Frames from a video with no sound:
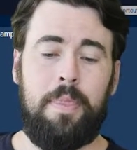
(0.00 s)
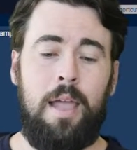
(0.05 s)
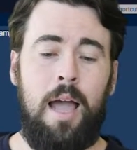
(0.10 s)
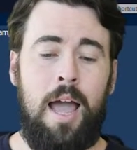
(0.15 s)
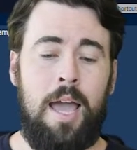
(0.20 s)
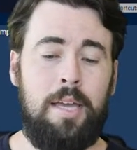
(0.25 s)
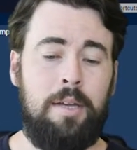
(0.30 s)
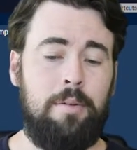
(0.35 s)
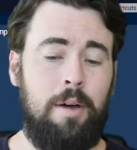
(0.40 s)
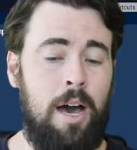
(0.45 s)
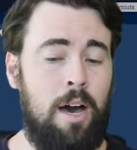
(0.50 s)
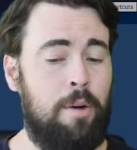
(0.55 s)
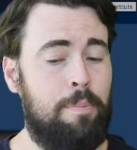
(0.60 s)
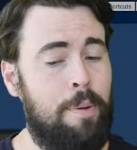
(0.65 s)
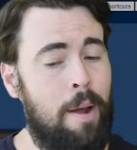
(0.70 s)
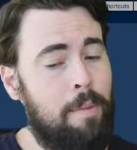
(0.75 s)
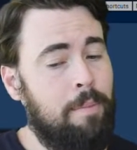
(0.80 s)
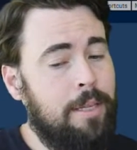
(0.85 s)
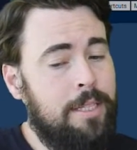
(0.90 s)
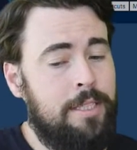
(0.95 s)
I'll
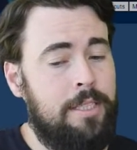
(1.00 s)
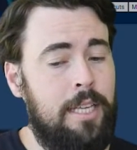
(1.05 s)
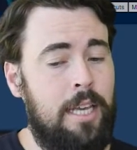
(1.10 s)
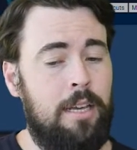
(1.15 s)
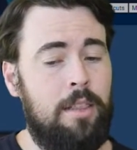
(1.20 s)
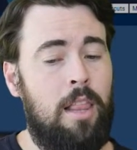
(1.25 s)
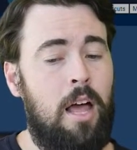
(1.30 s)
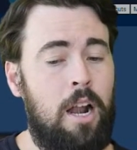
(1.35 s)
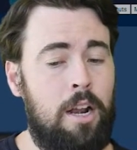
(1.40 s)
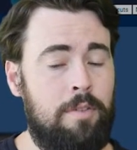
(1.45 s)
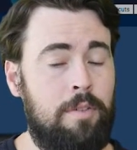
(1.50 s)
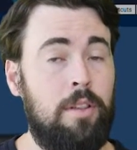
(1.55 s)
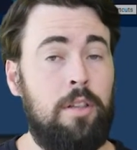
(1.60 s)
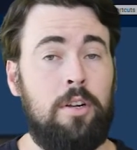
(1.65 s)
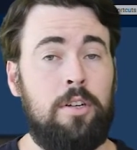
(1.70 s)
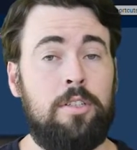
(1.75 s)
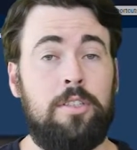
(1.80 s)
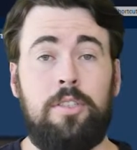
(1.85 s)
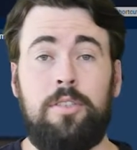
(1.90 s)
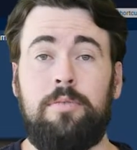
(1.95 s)
probably see a lot of
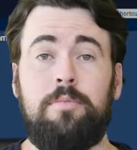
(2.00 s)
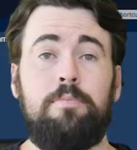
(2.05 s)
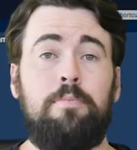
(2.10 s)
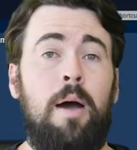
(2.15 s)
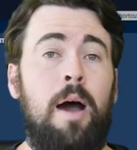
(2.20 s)
alerts